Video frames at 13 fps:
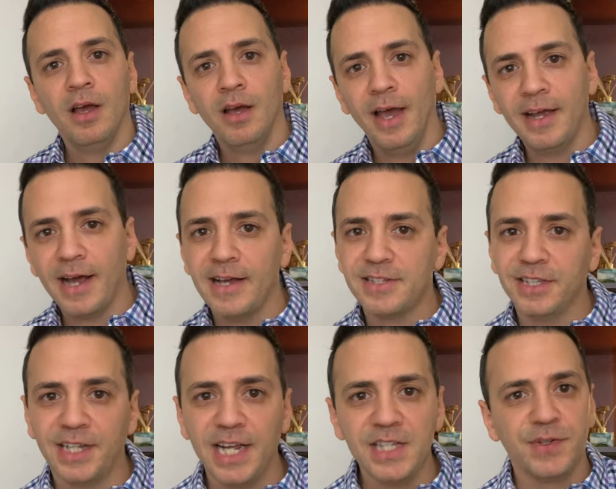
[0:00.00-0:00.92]
Hey guys, in
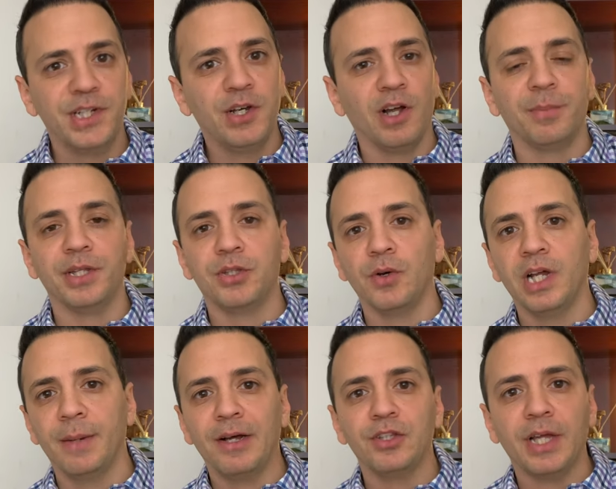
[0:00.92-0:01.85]
today's video, I'll be
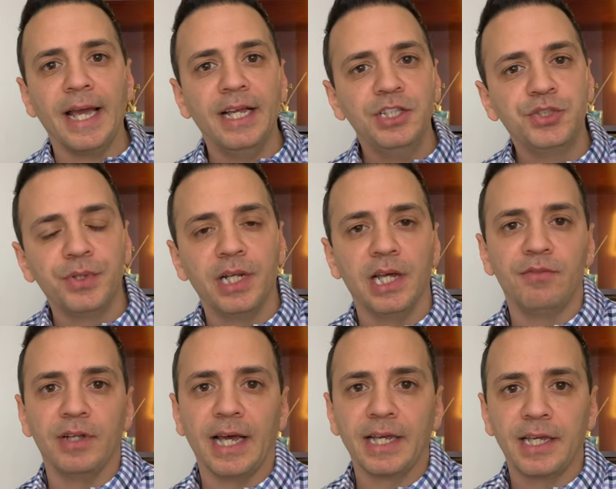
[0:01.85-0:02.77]
talking about the
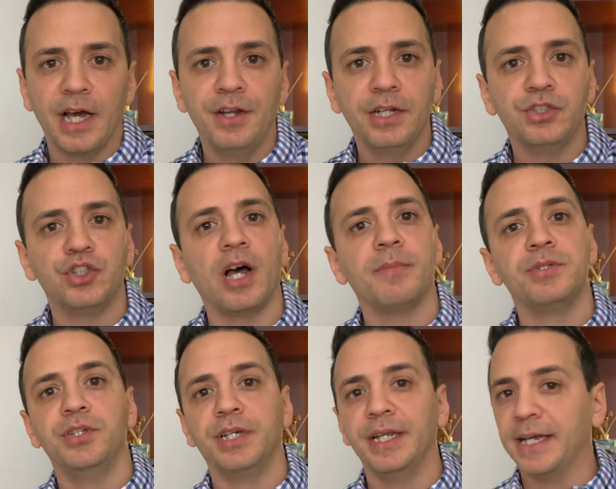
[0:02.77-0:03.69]
entry-level accounting
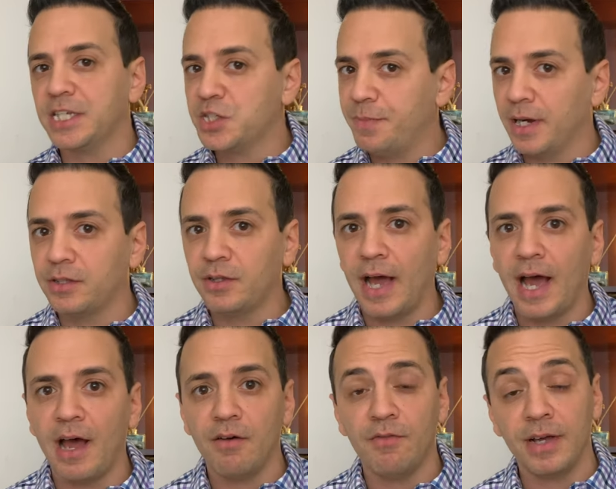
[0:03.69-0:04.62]
jobs you can expect to
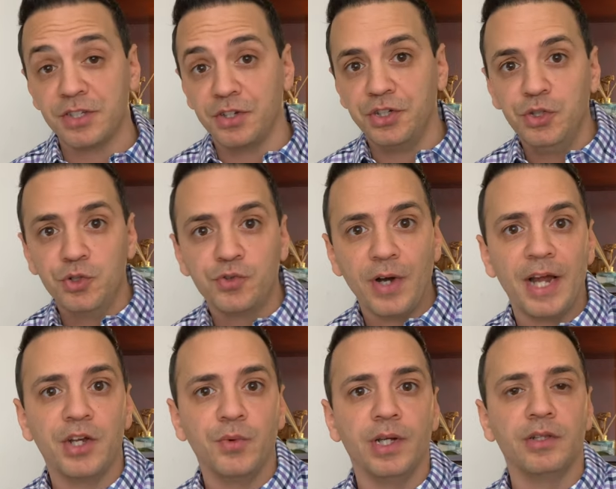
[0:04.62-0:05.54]
have as a new
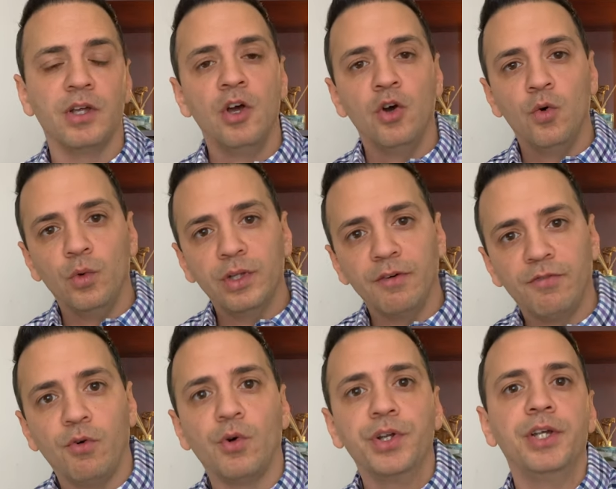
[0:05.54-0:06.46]
graduate with a
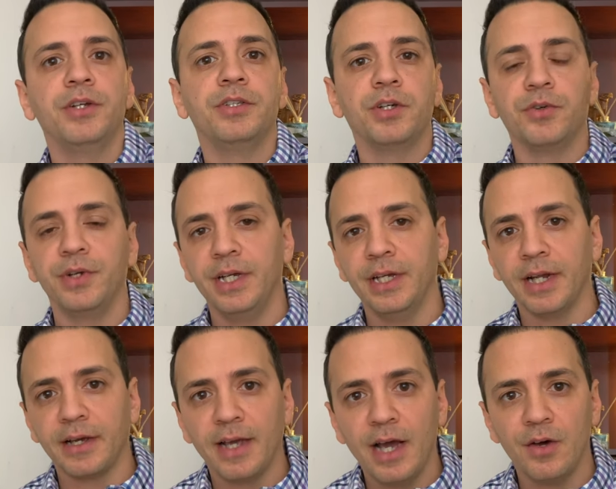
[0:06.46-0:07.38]
four-year degree in
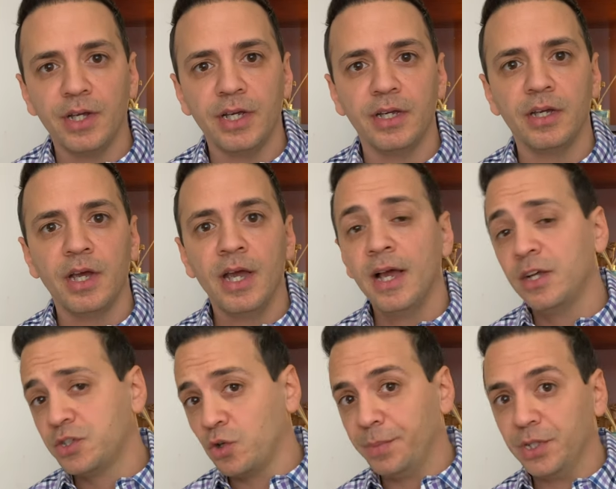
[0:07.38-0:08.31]
accounting.
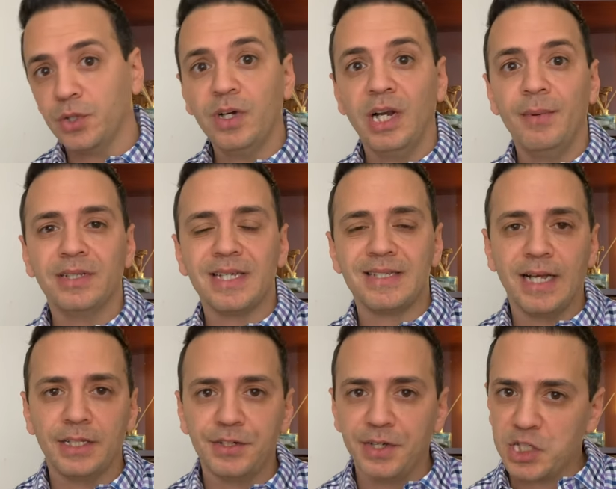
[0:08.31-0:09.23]
So we'll be talking about the
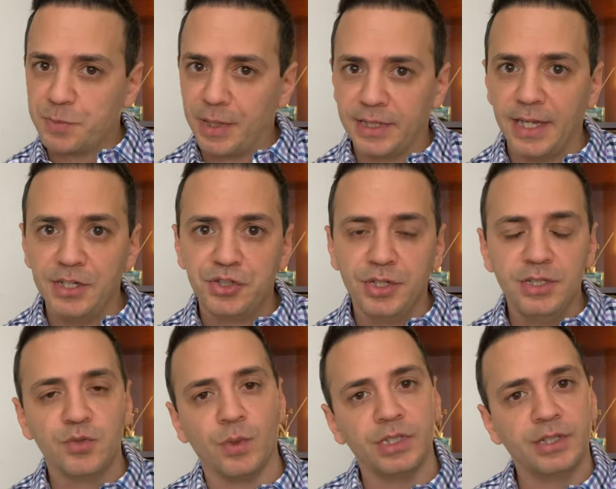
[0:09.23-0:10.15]
salary
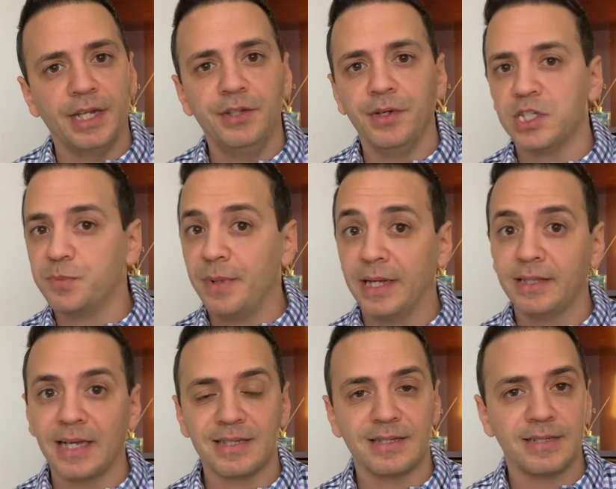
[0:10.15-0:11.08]
expectations, what can you
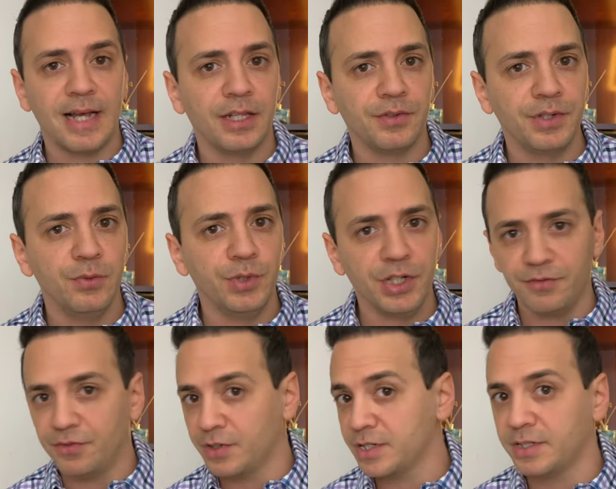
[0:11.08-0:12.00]
expect as a salary when you
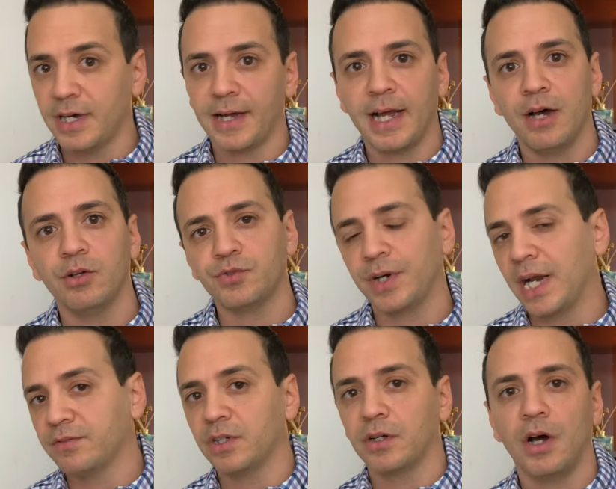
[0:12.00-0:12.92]
first start out right
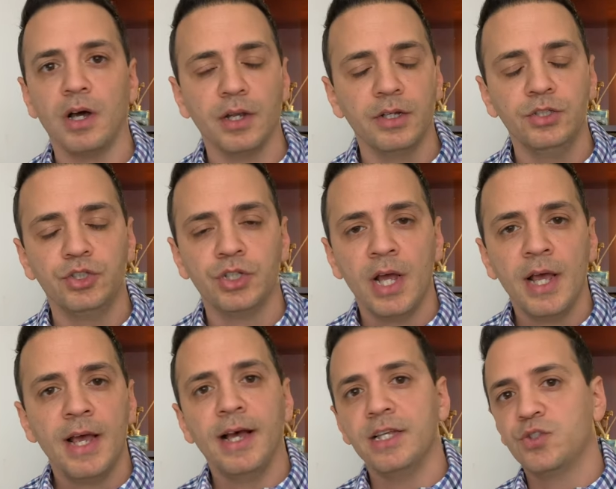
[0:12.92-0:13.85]
after college,
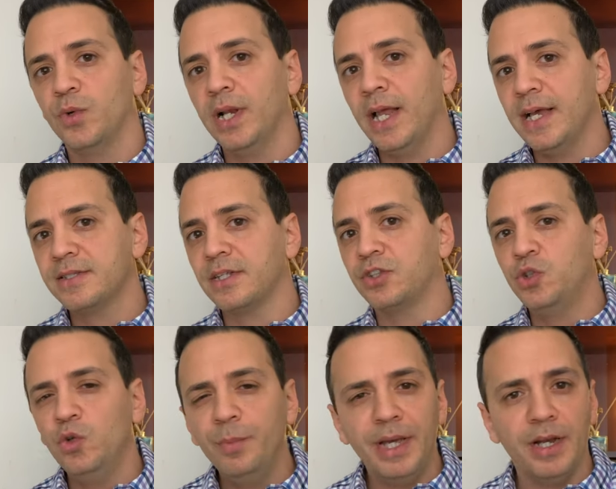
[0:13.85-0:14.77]
as well as the
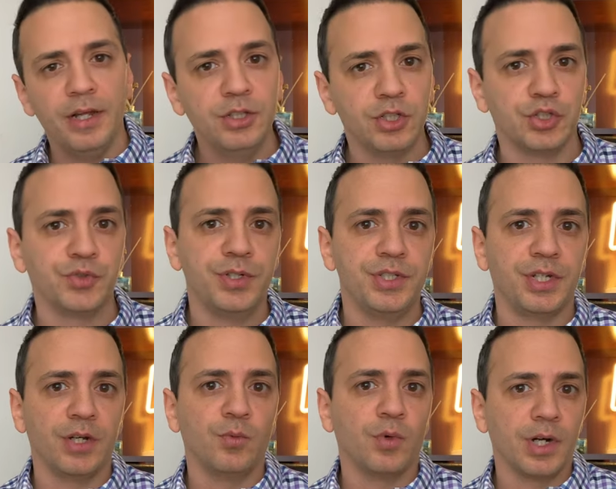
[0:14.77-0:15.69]
two main industries you
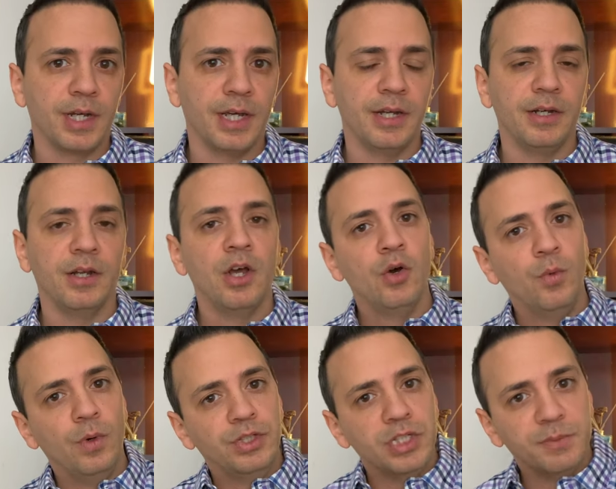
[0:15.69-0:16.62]
can work in,
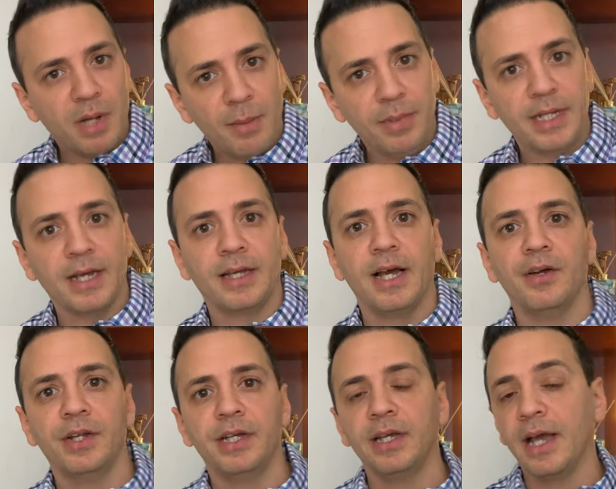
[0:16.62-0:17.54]
which is public
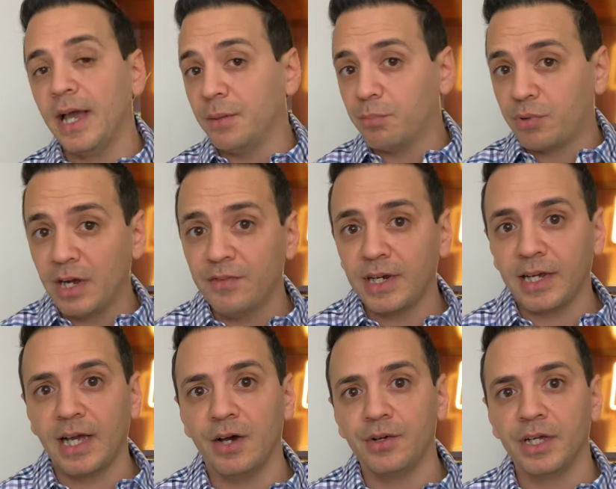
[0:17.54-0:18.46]
accounting and private
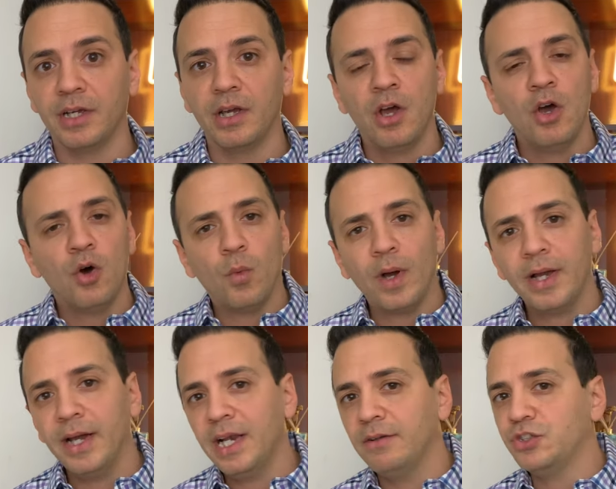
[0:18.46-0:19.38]
accounting, what
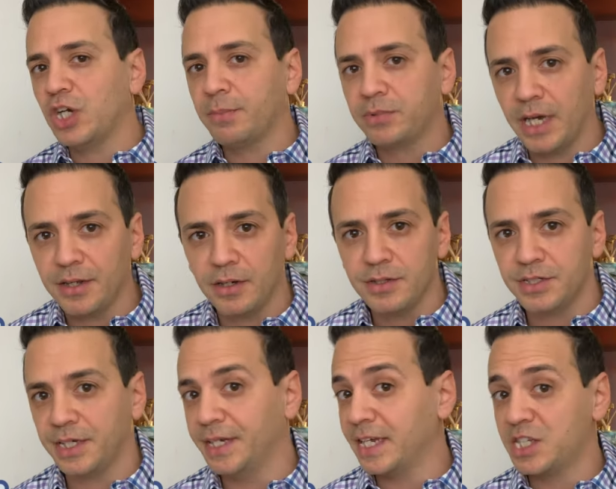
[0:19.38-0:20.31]
kind of job titles
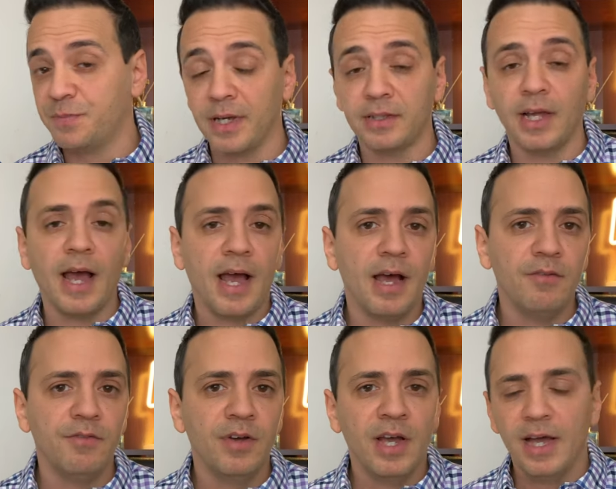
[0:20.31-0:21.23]
you can expect to
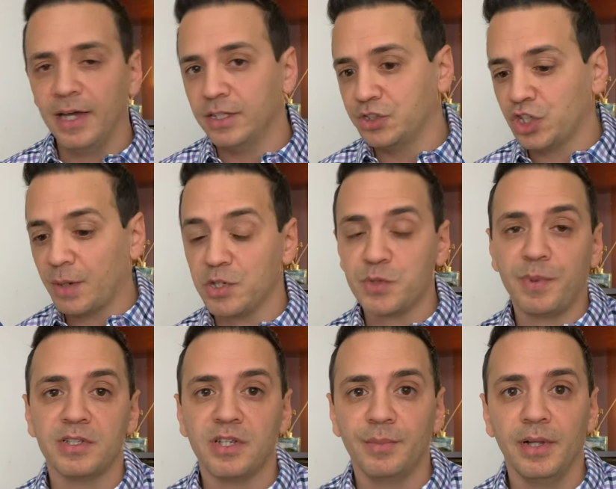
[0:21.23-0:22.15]
have, and the job
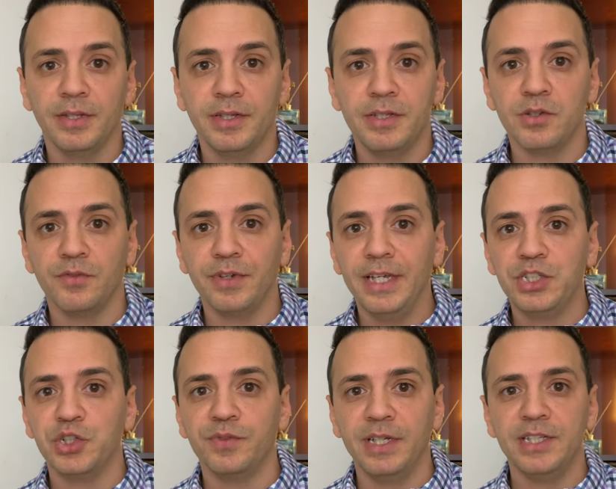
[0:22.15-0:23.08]
responsibilities of
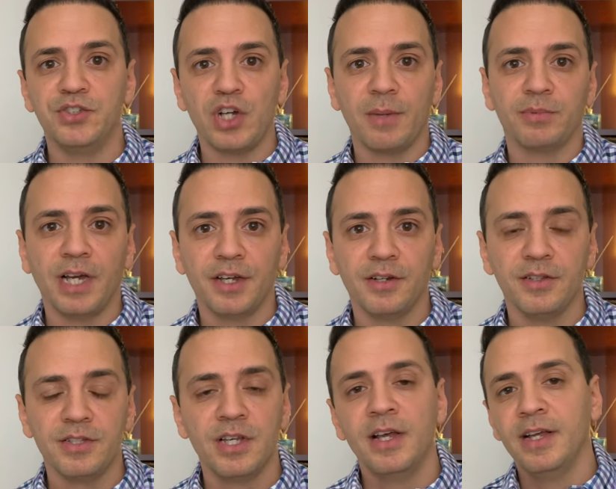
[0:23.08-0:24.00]
each of these job
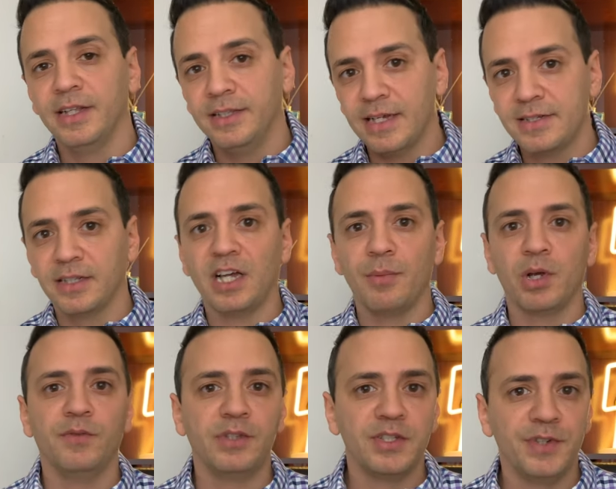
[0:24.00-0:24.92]
titles. That's the topic
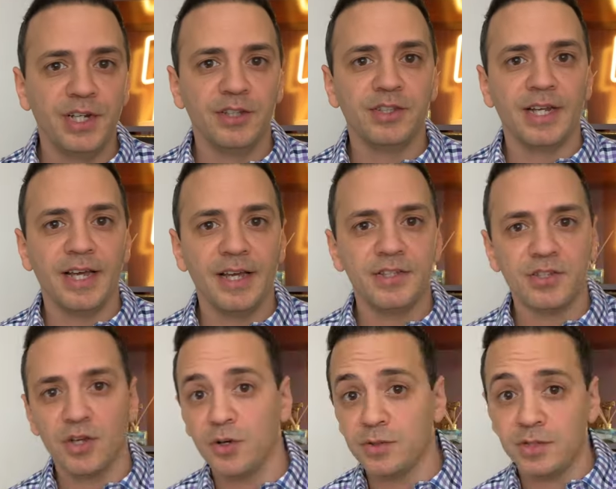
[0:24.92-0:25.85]
of this video today,
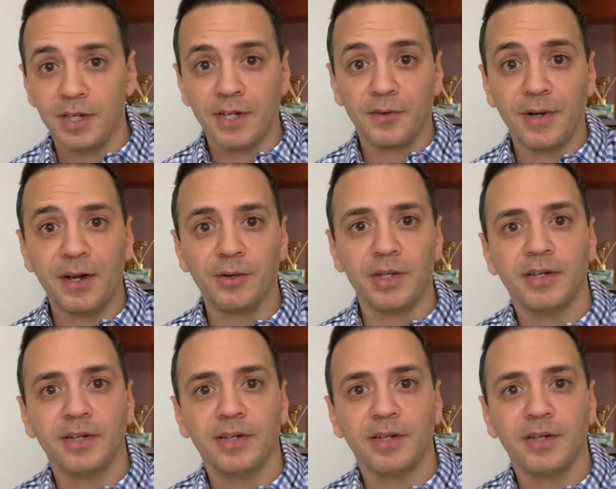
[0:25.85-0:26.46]
so stick around.